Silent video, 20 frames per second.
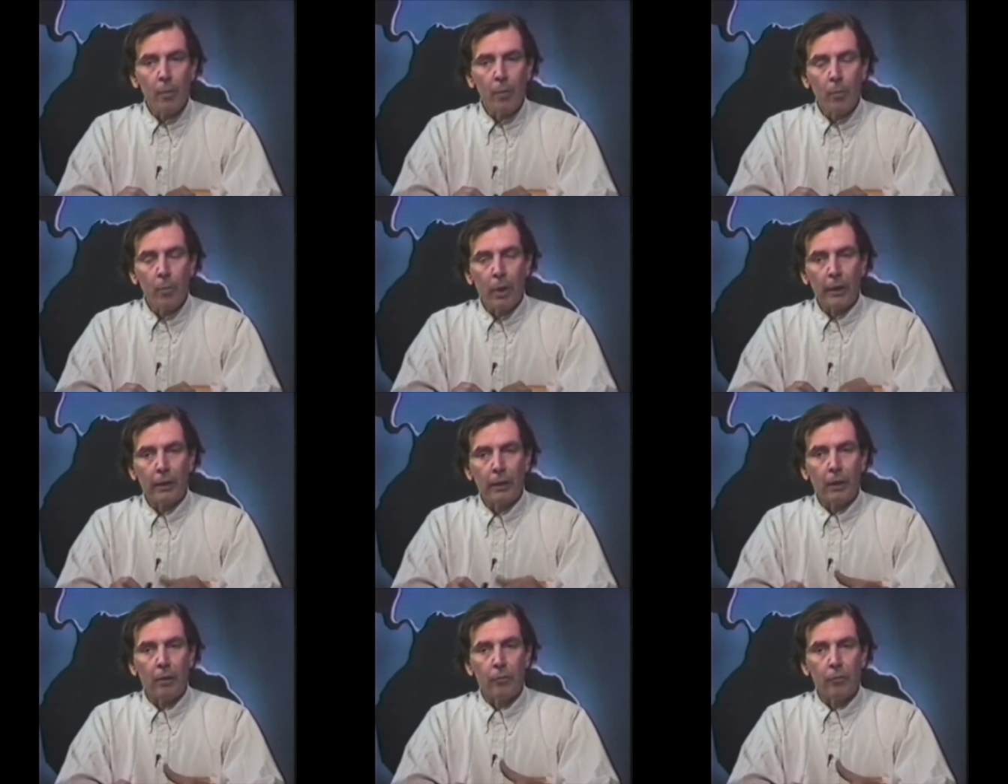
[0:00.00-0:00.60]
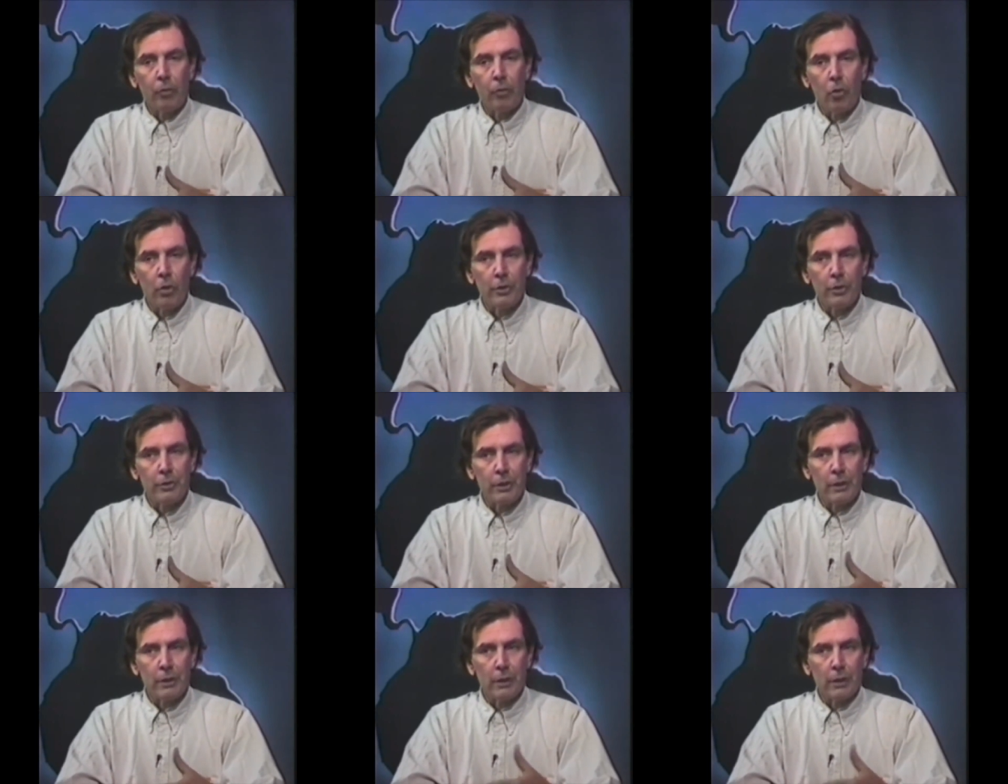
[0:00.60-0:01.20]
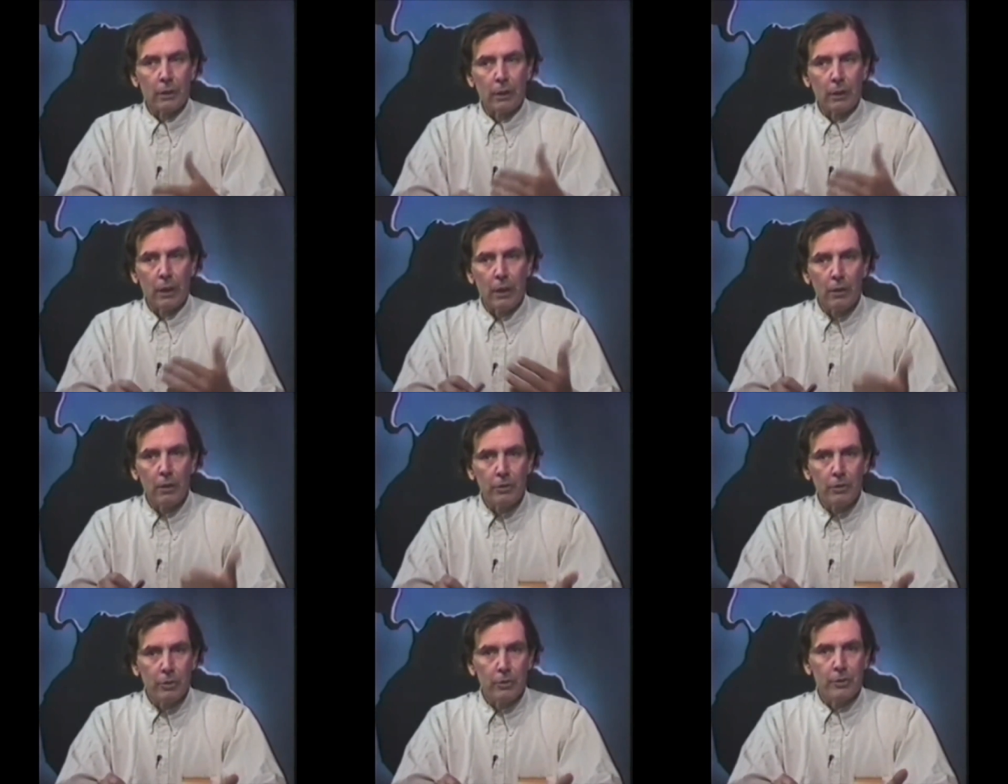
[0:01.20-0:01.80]
but of course in the
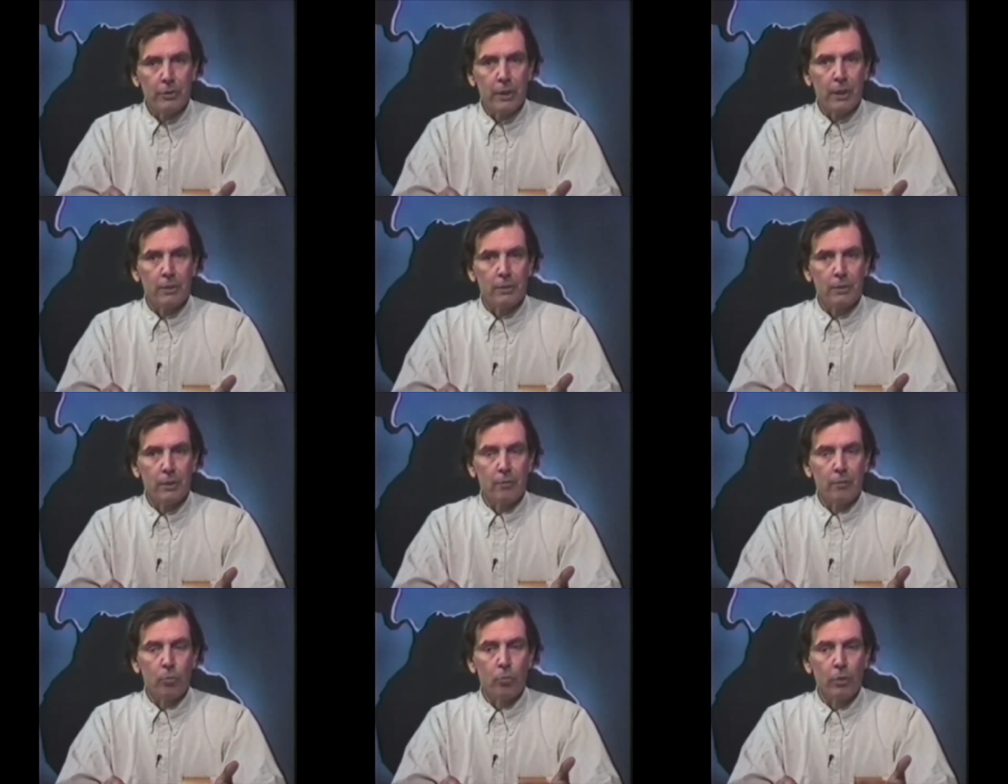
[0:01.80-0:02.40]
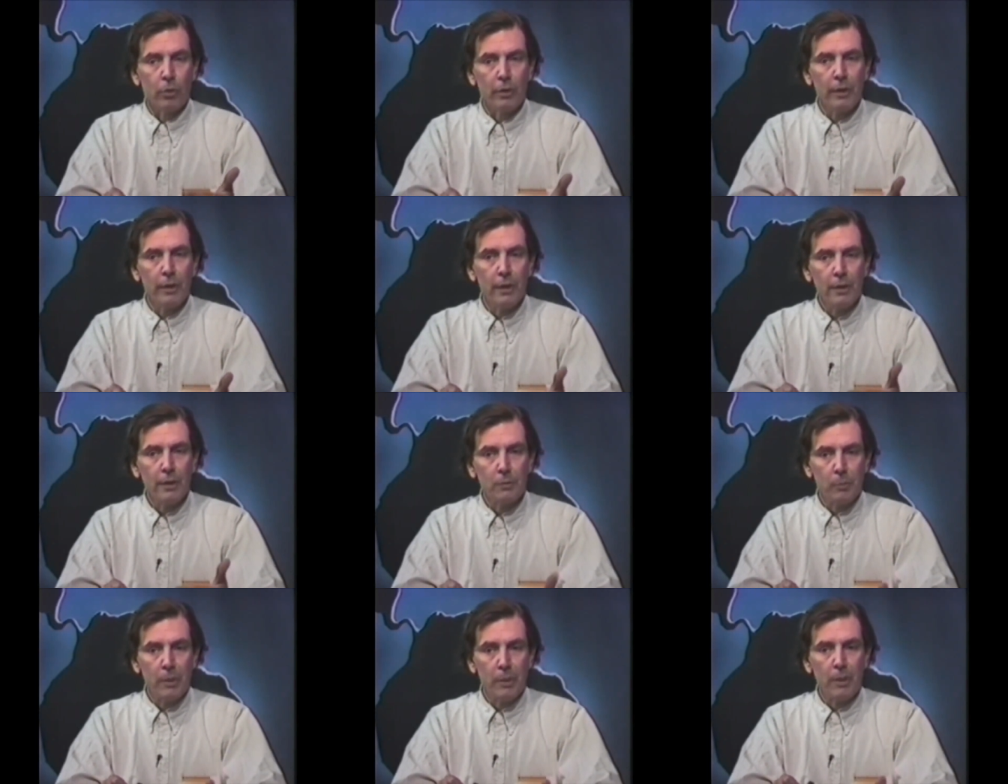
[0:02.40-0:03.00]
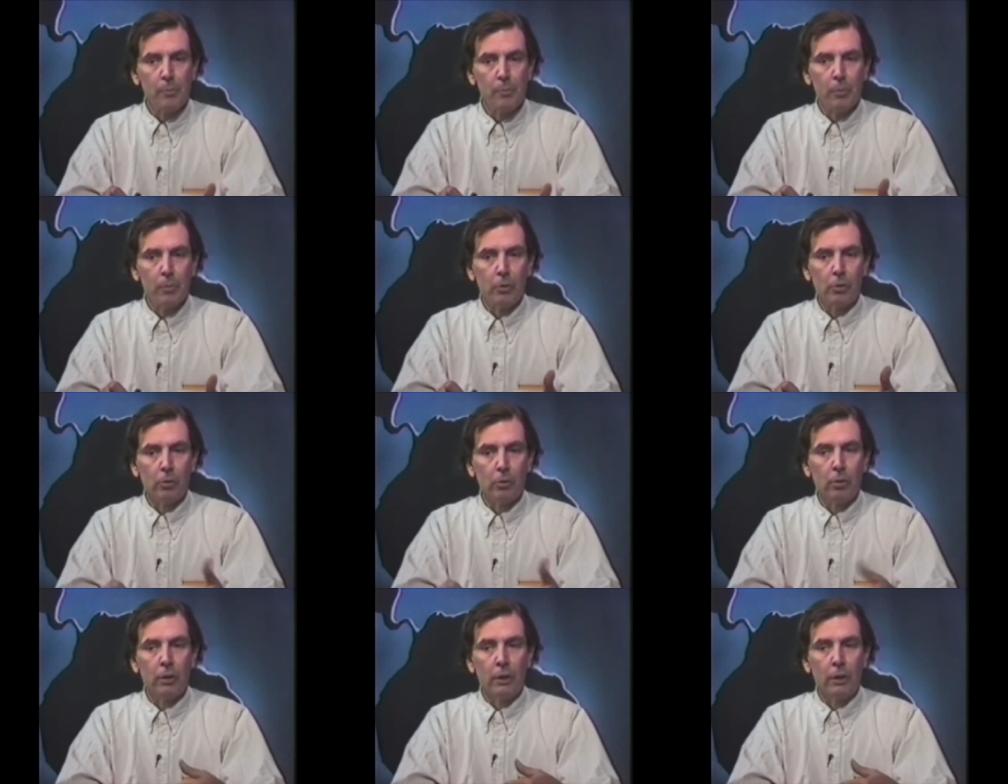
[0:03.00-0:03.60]
larger sense of were these
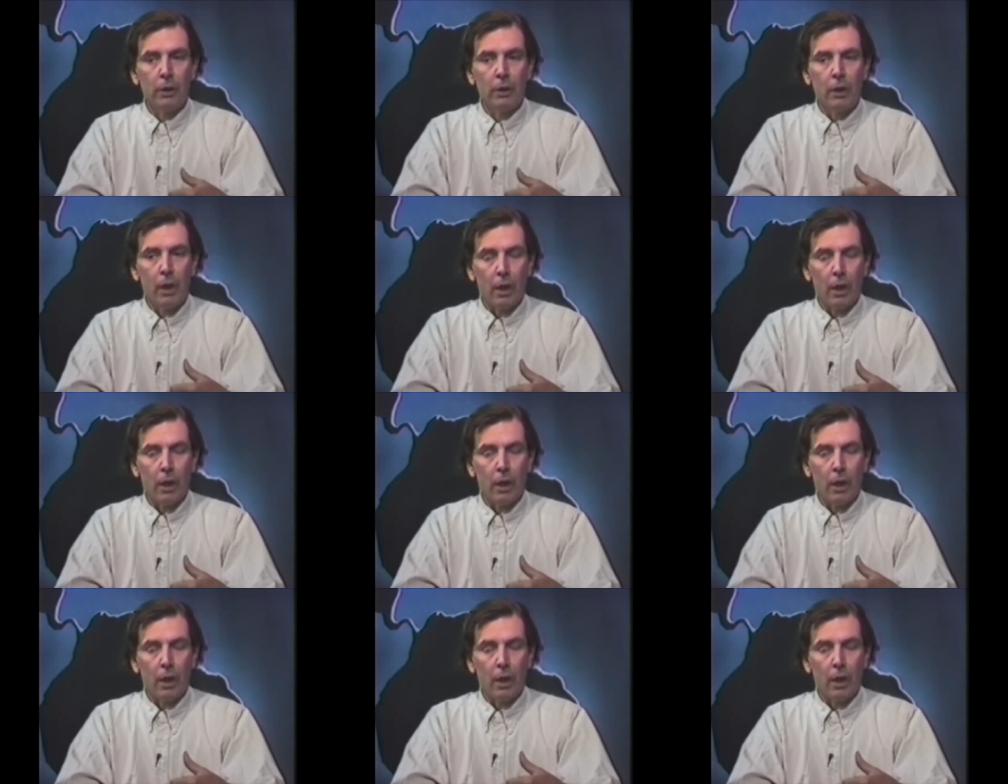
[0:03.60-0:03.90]
people